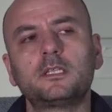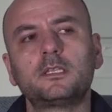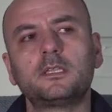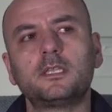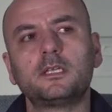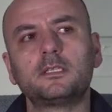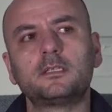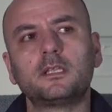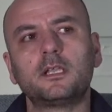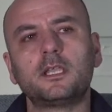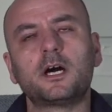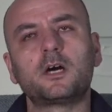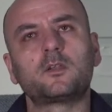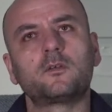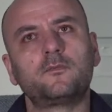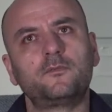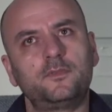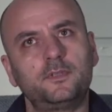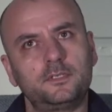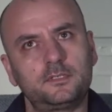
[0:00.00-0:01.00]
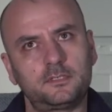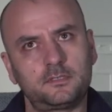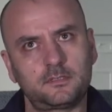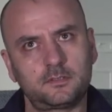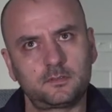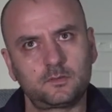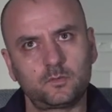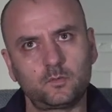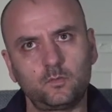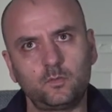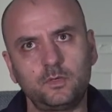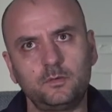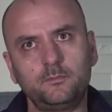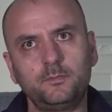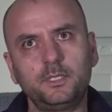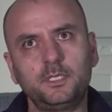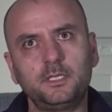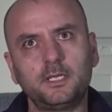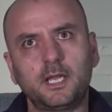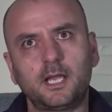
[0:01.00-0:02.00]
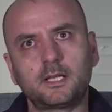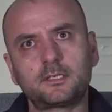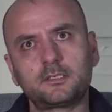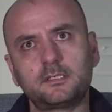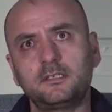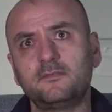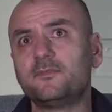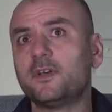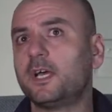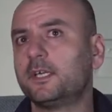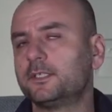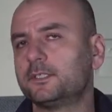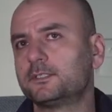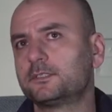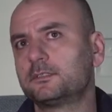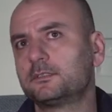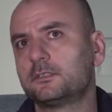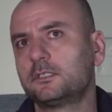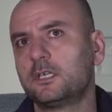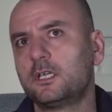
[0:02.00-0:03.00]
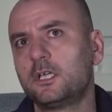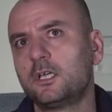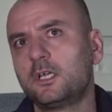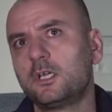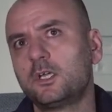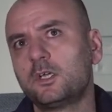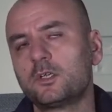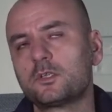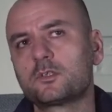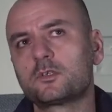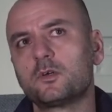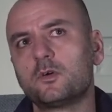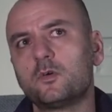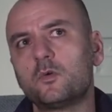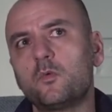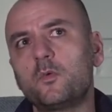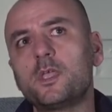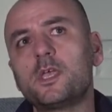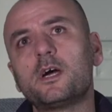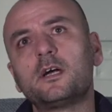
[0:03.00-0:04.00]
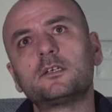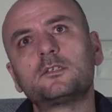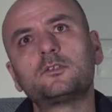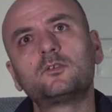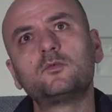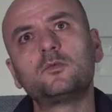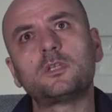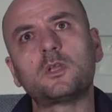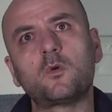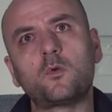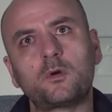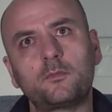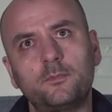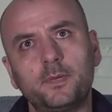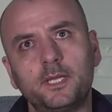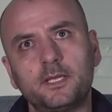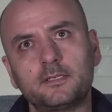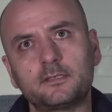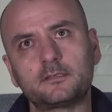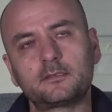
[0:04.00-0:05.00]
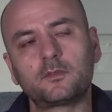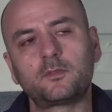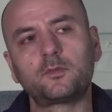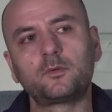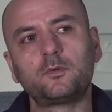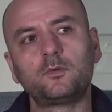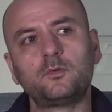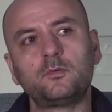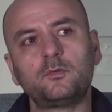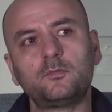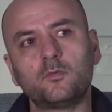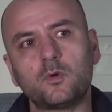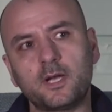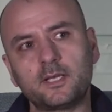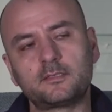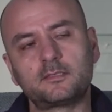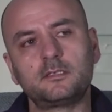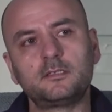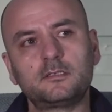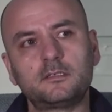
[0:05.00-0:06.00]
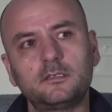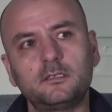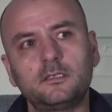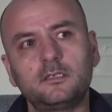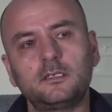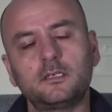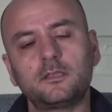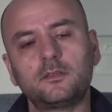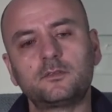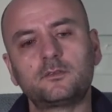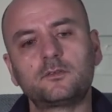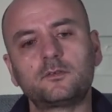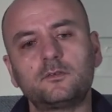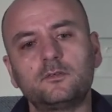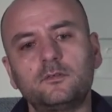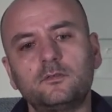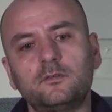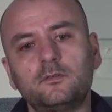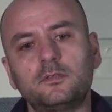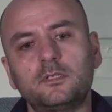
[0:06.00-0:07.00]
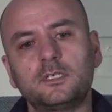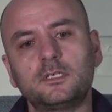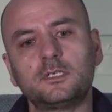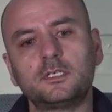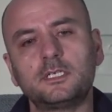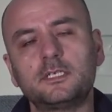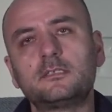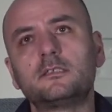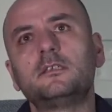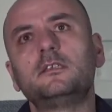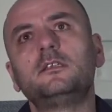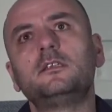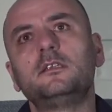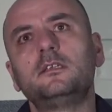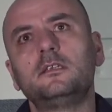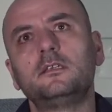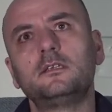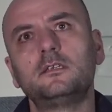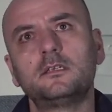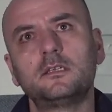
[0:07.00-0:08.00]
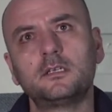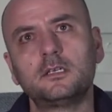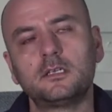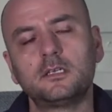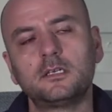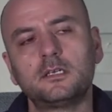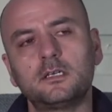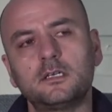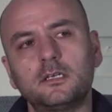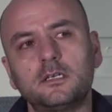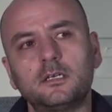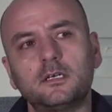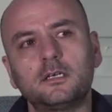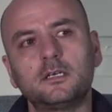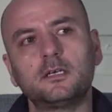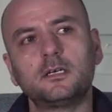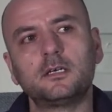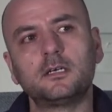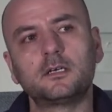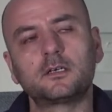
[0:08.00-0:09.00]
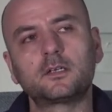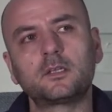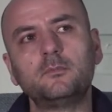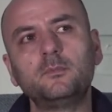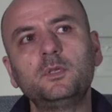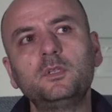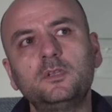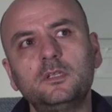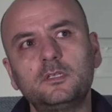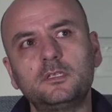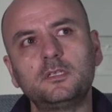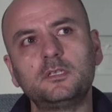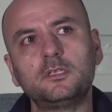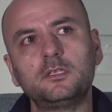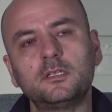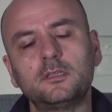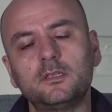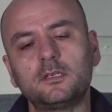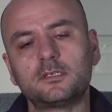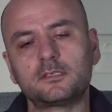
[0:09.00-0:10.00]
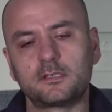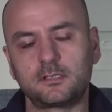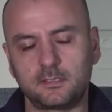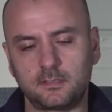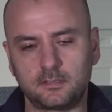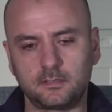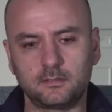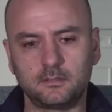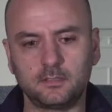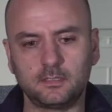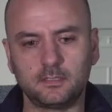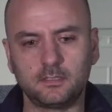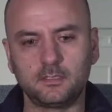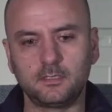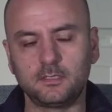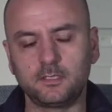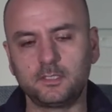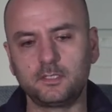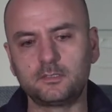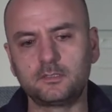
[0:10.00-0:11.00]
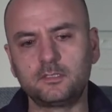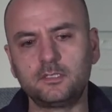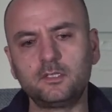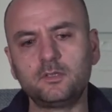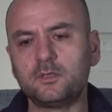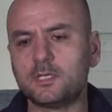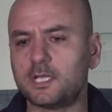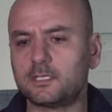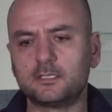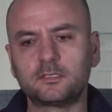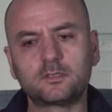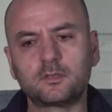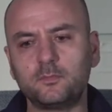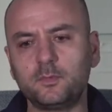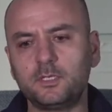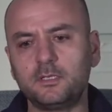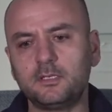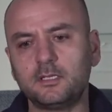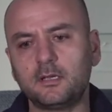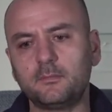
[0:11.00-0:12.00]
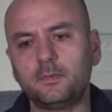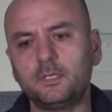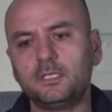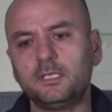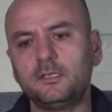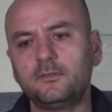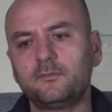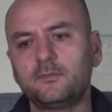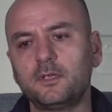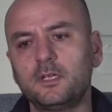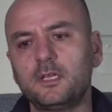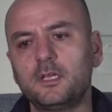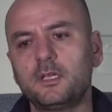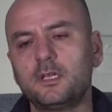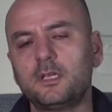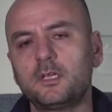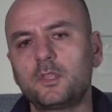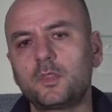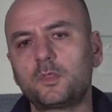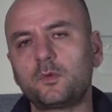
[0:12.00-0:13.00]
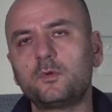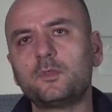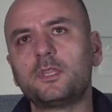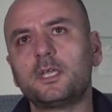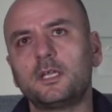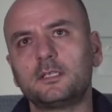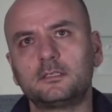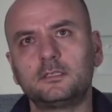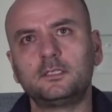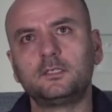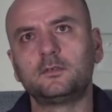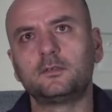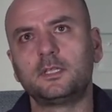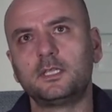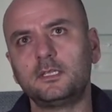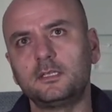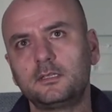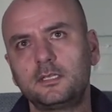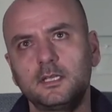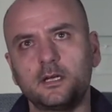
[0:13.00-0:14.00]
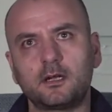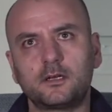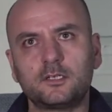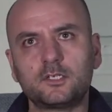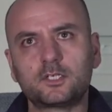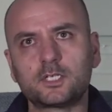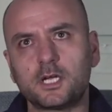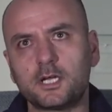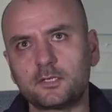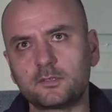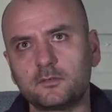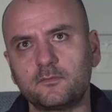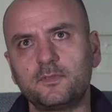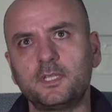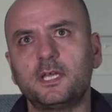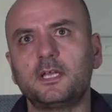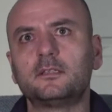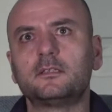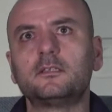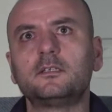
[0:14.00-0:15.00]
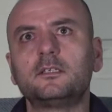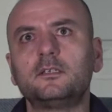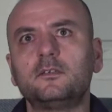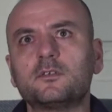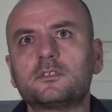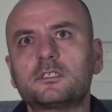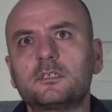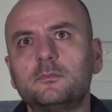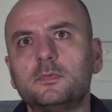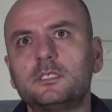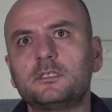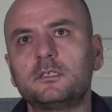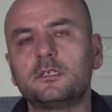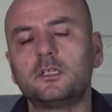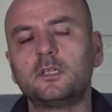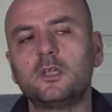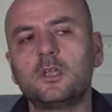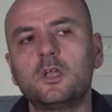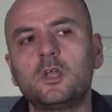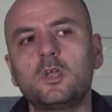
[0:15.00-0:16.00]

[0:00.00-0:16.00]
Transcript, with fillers: that a lot of this will be actually vanished. So we are doing our best through YCC and through the Yazidi uh, community, and there is another uh, Yazidi United Committee, I believe, through that, you know, they, they are in charge of that, you know, cemetery.